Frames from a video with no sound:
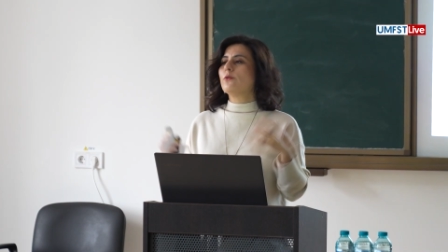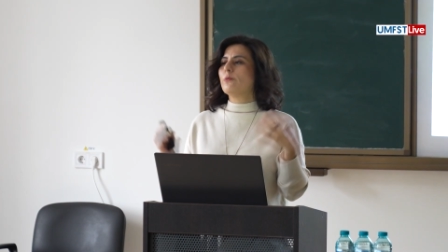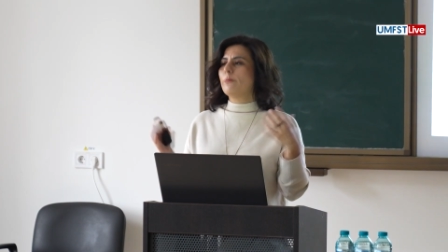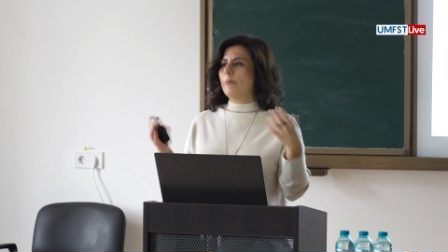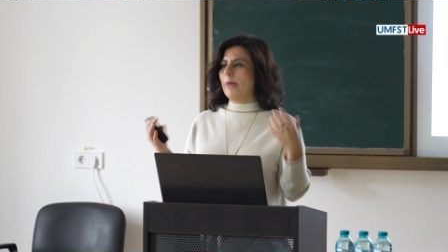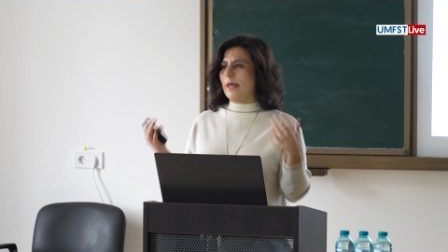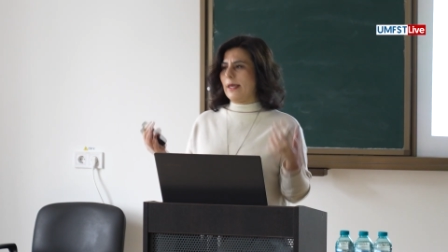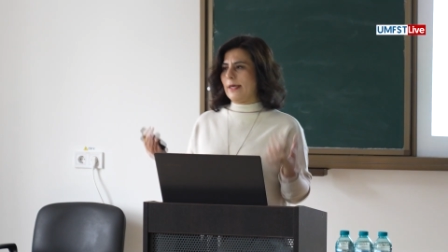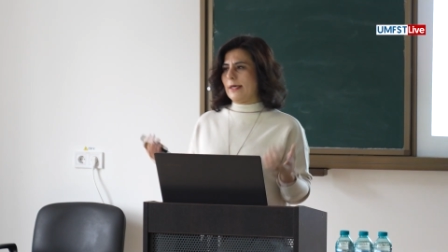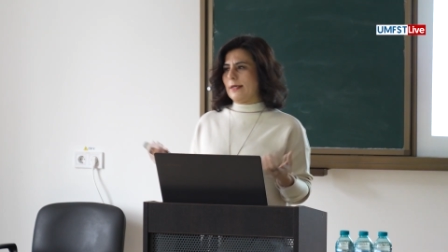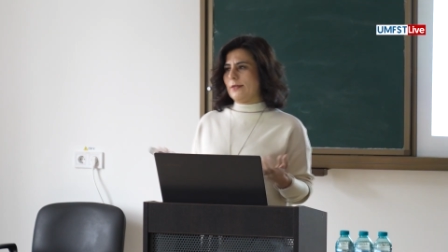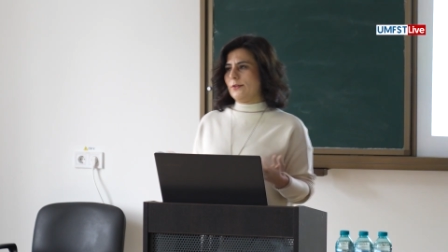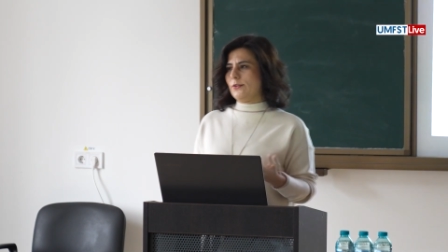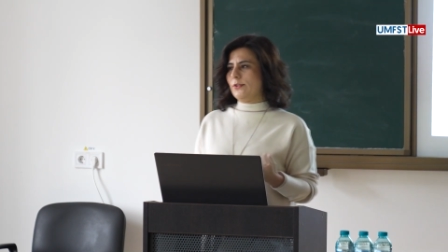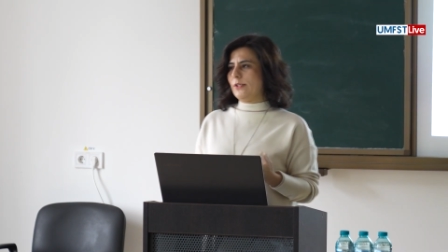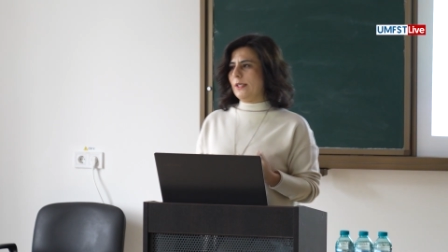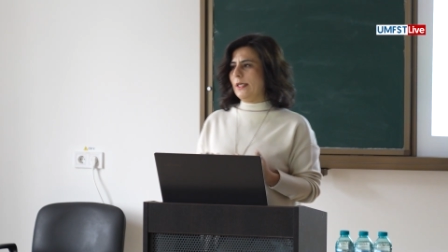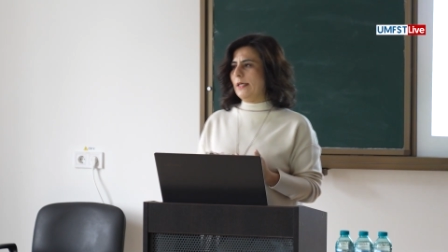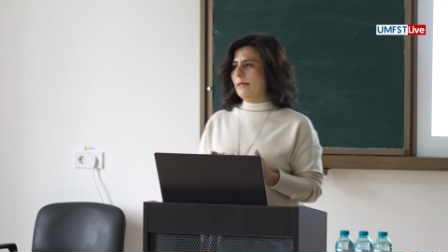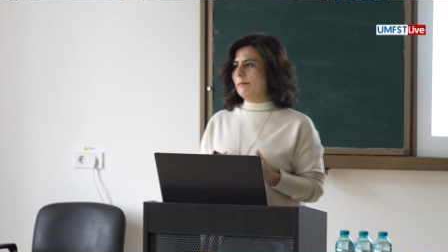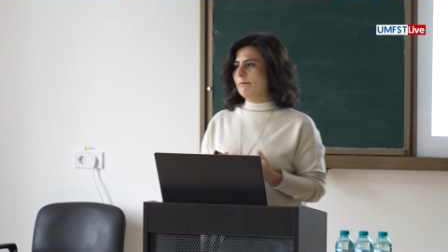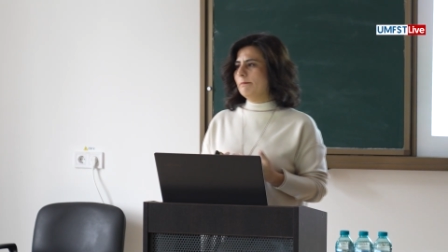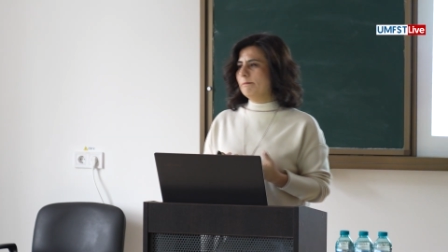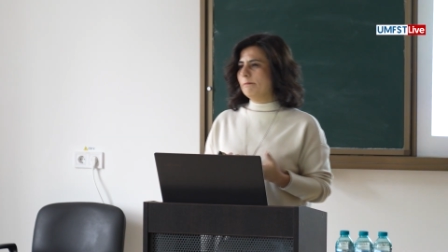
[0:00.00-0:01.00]
to make a
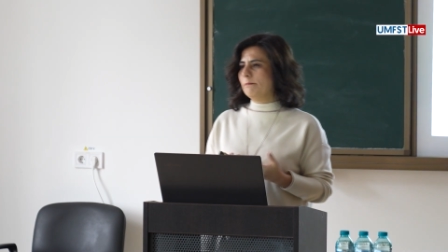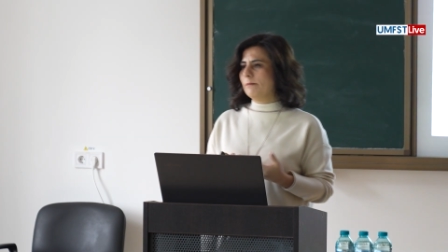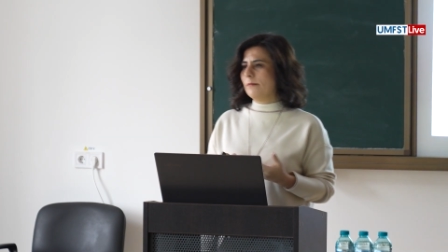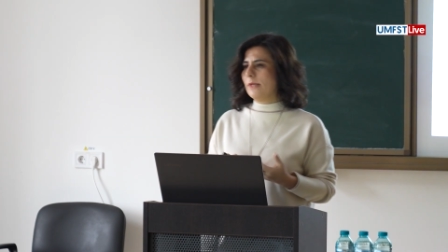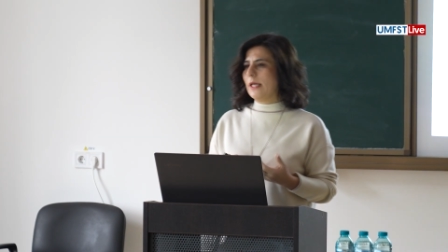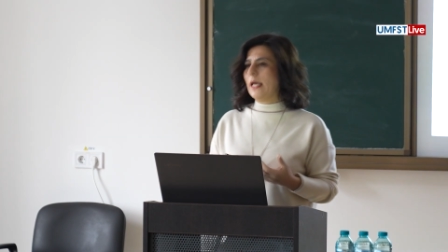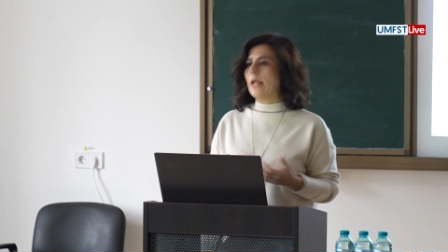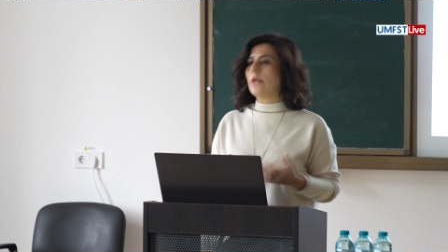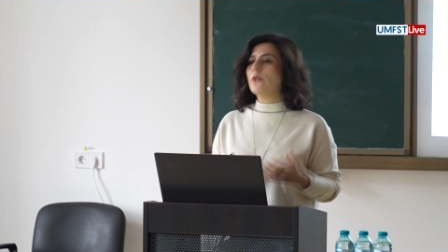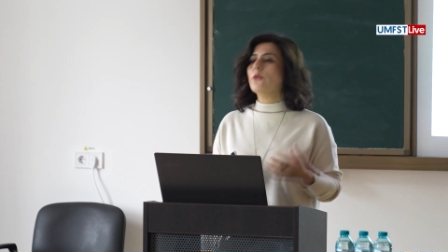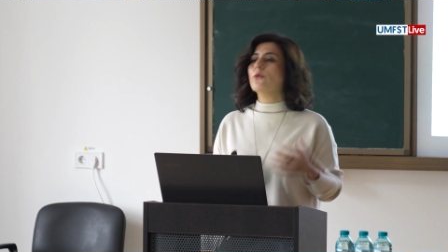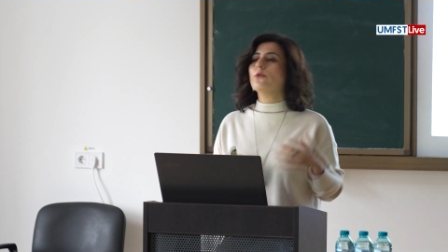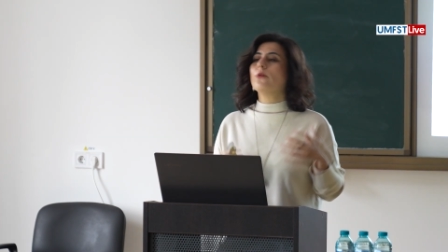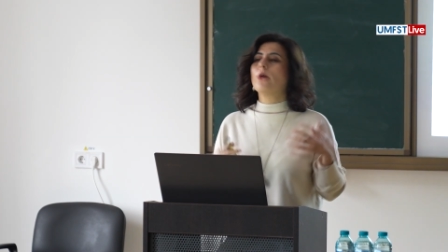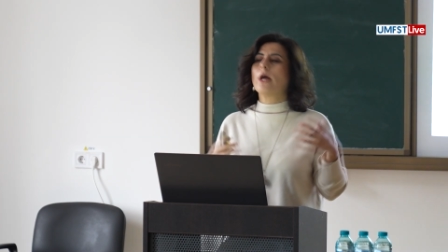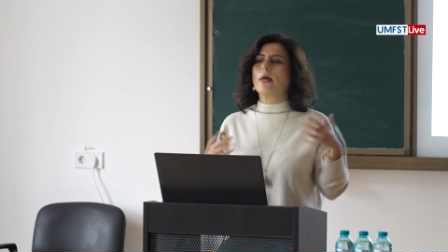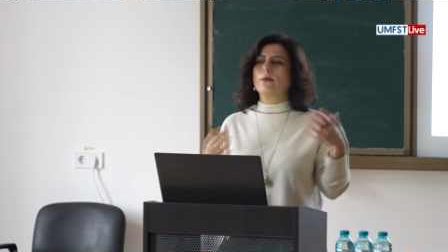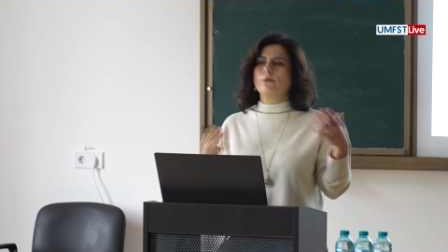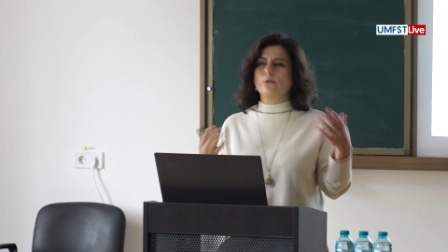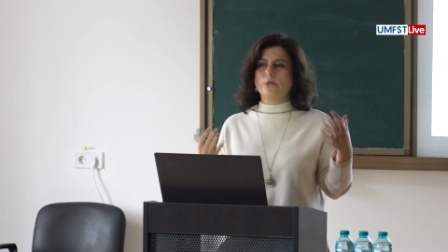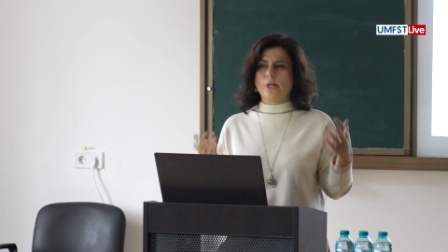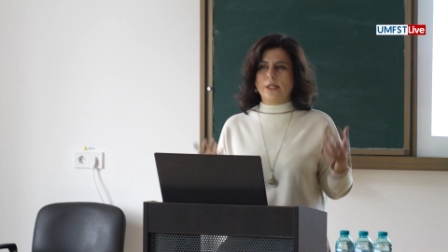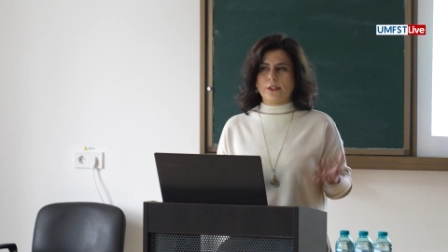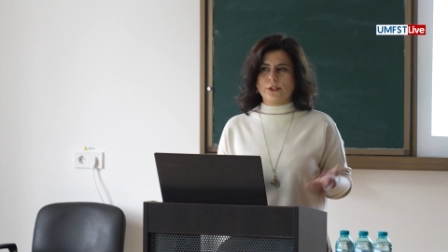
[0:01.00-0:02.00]
team, and you
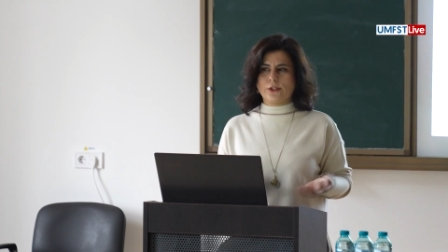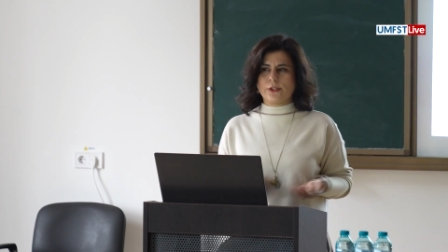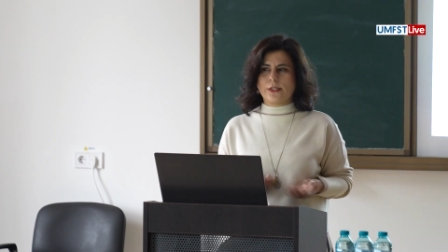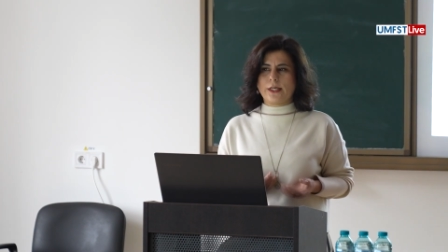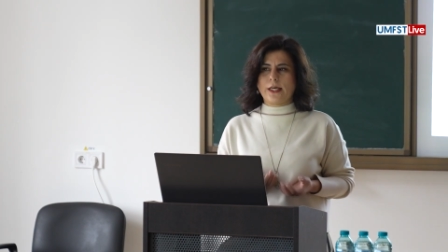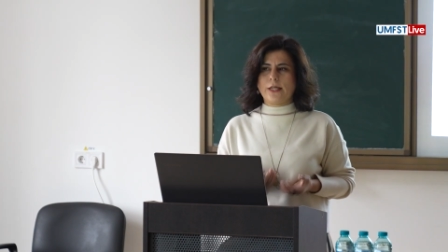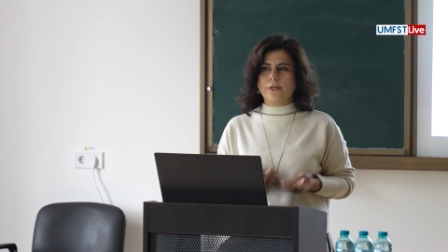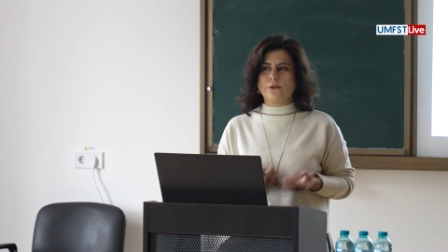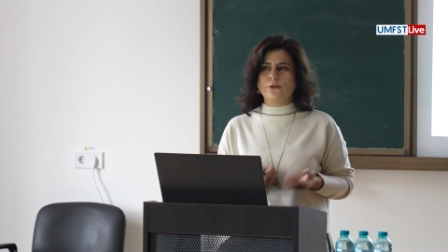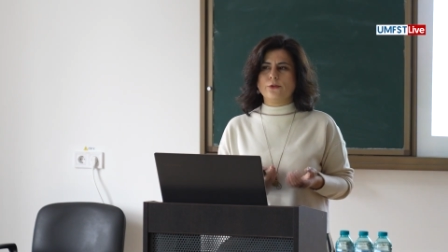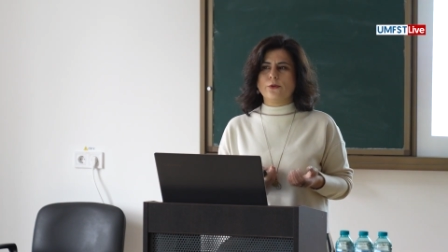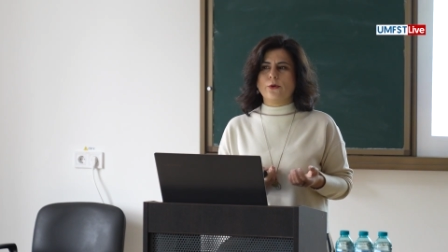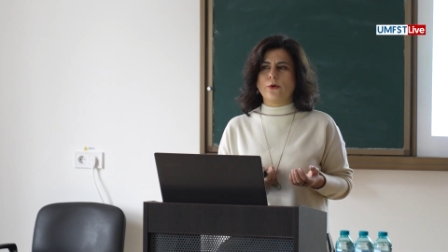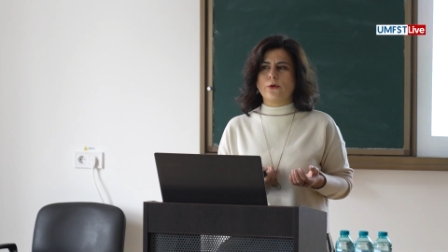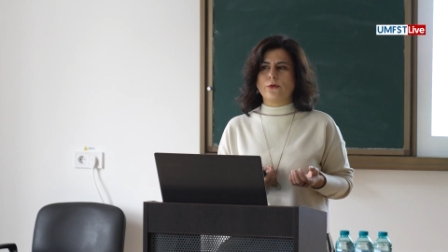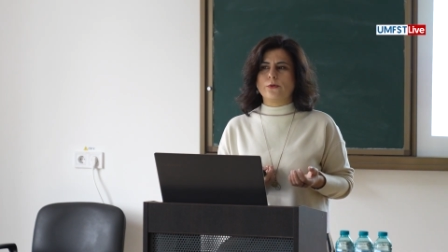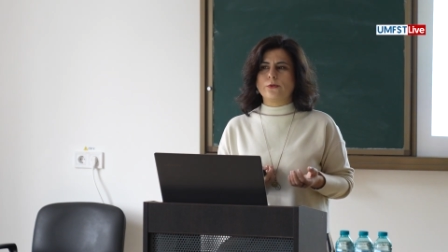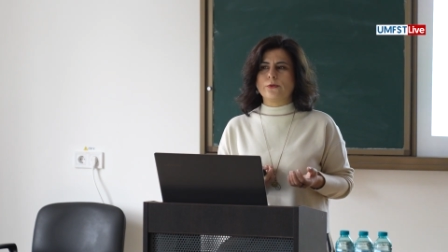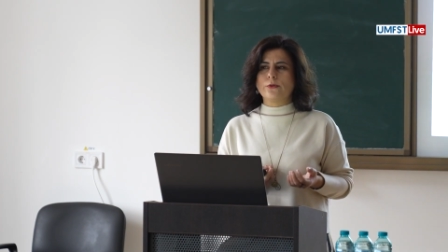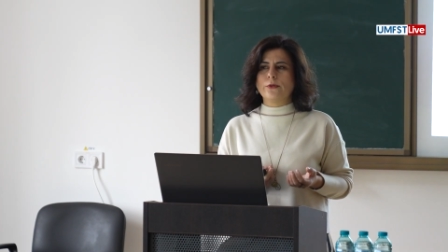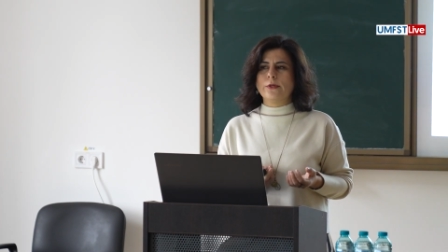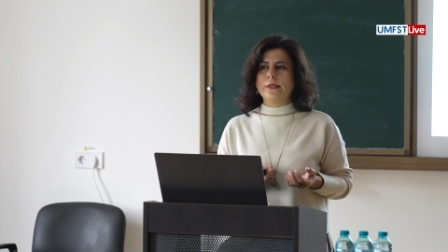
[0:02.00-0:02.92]
have to educate your